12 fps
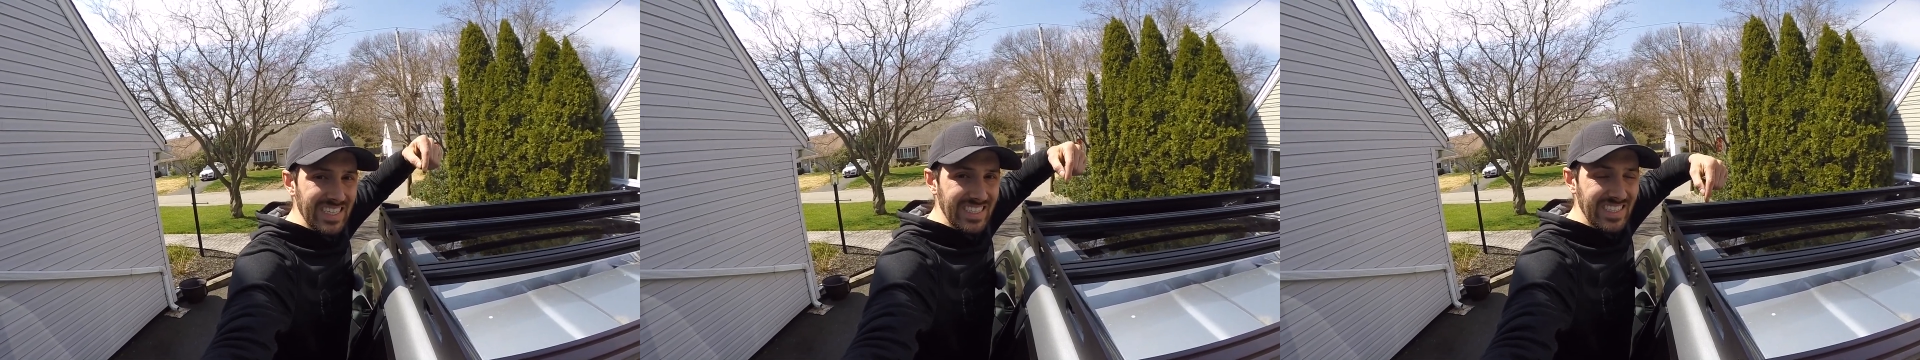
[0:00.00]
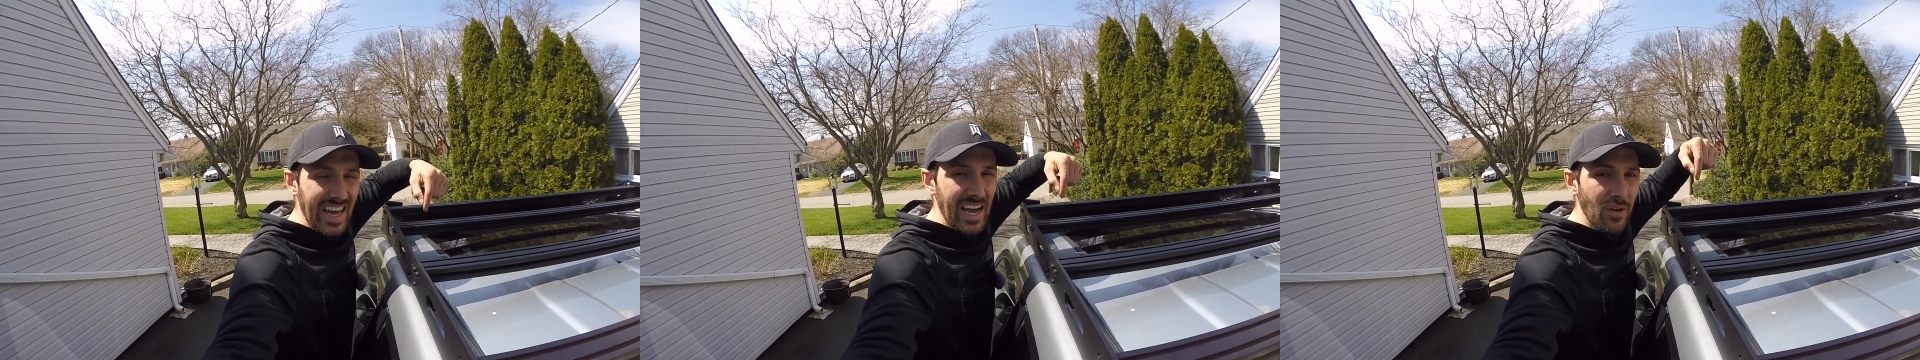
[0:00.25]

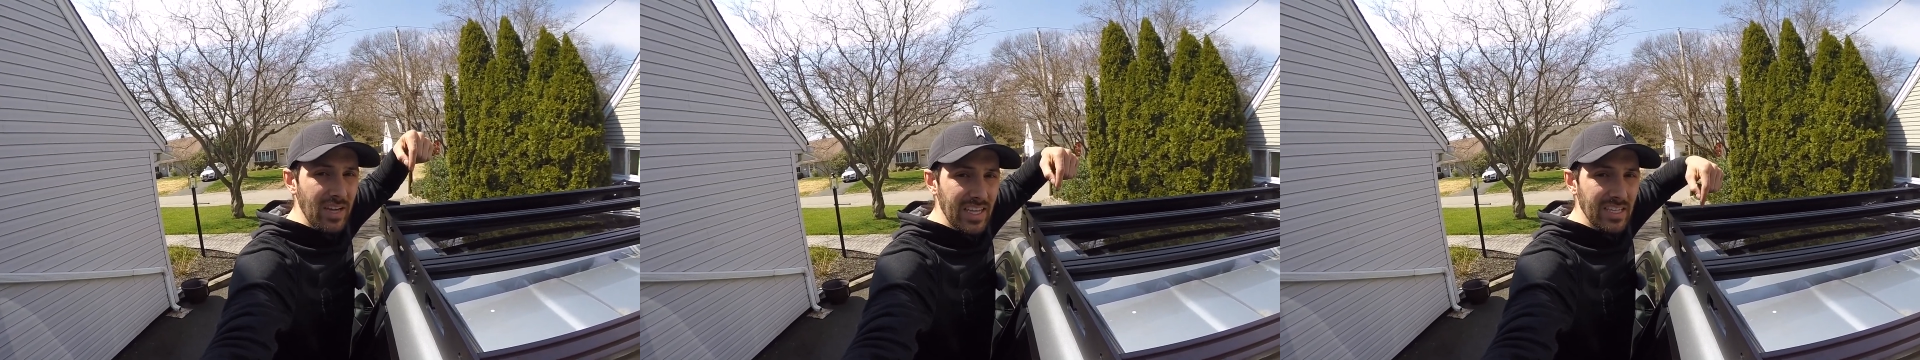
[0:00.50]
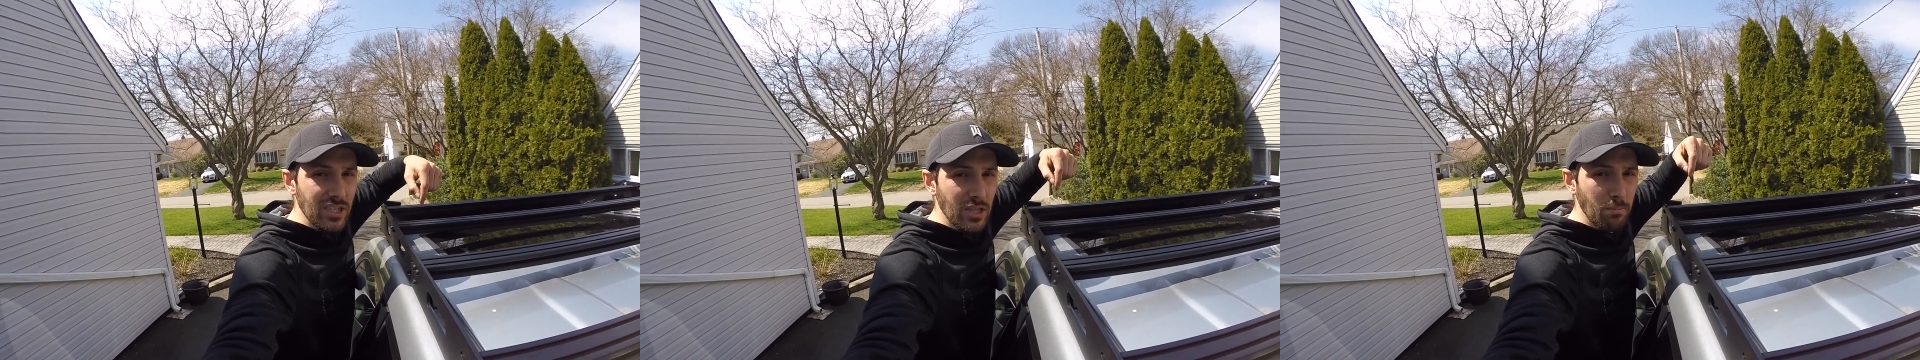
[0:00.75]
down
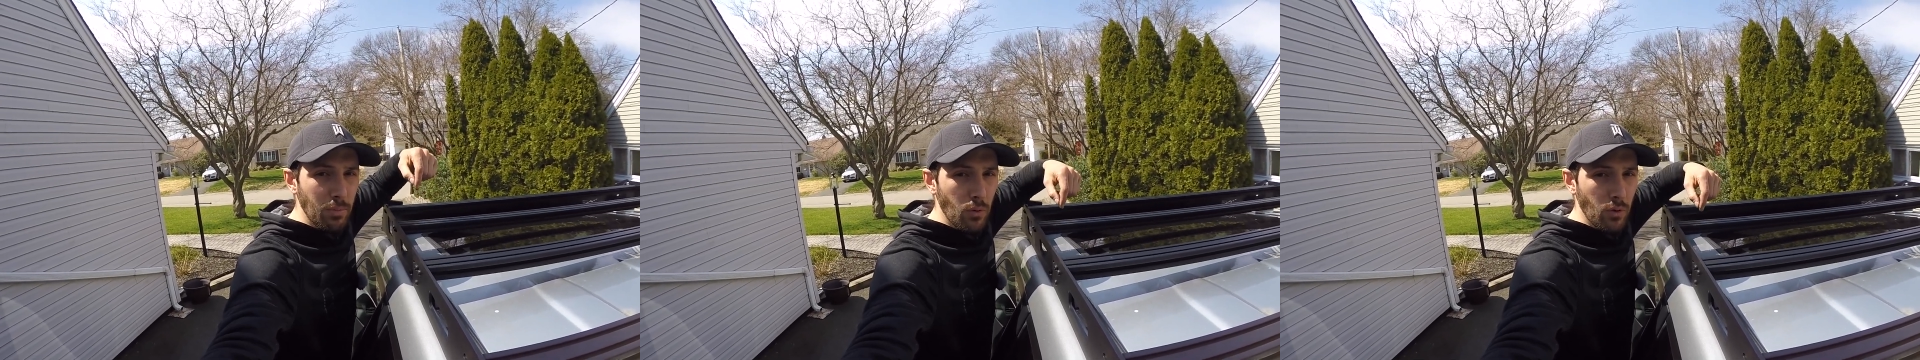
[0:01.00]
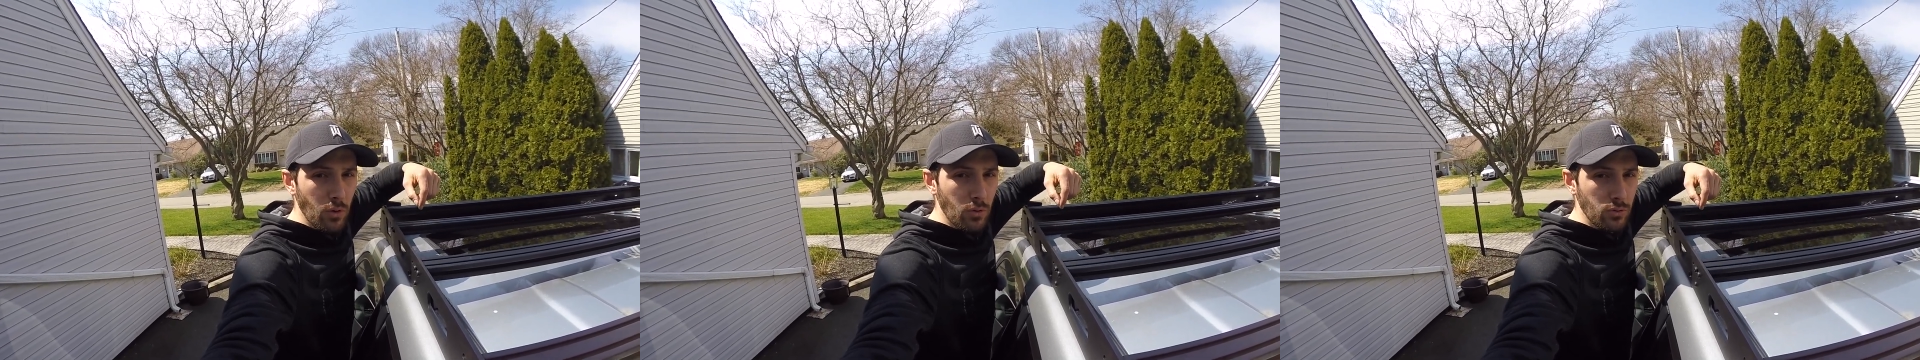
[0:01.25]
into the
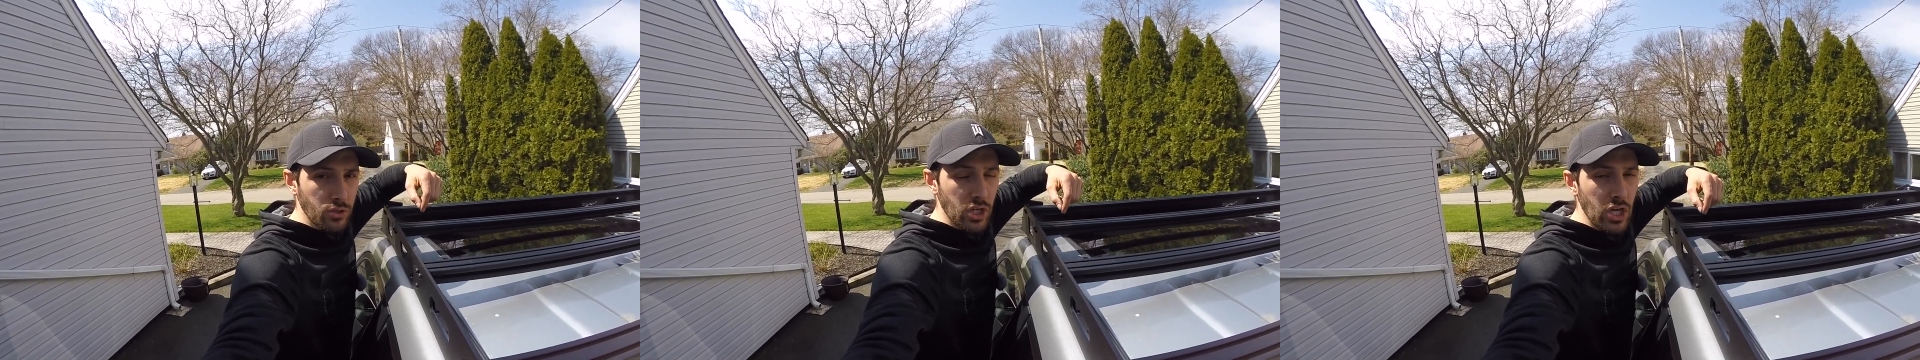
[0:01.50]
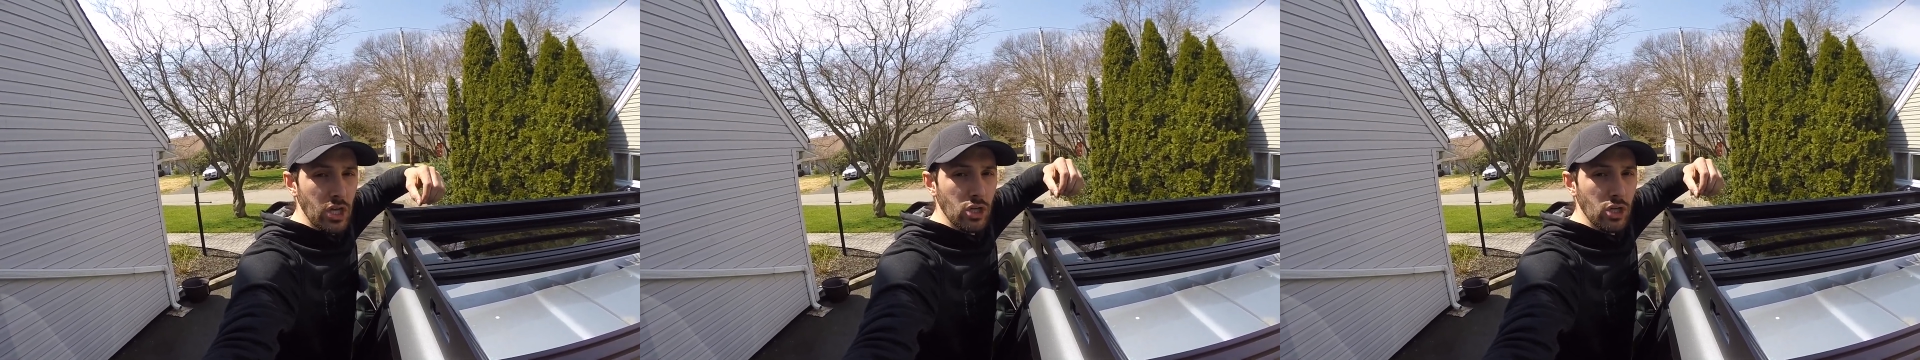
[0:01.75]
bolt holes,